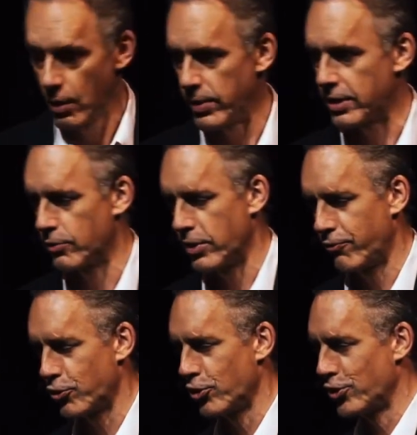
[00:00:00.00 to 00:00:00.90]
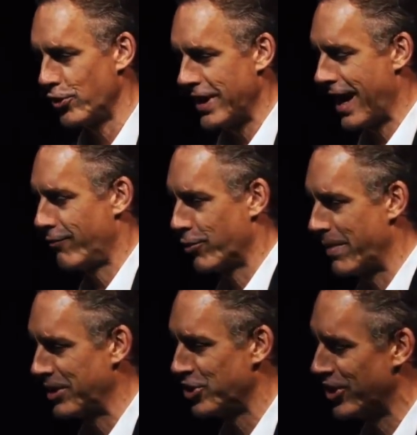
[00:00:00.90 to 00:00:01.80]
We could refer to the
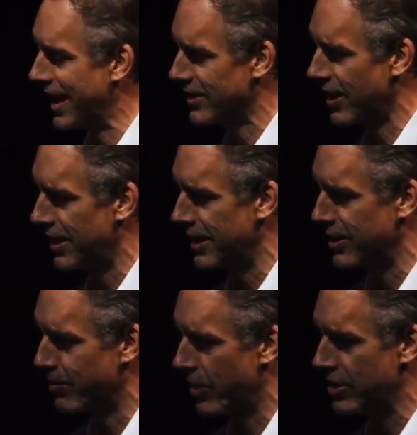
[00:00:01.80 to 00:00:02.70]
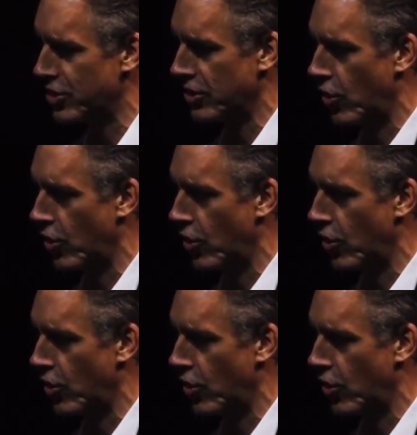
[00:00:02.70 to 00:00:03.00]
aforementioned anxiety and depression,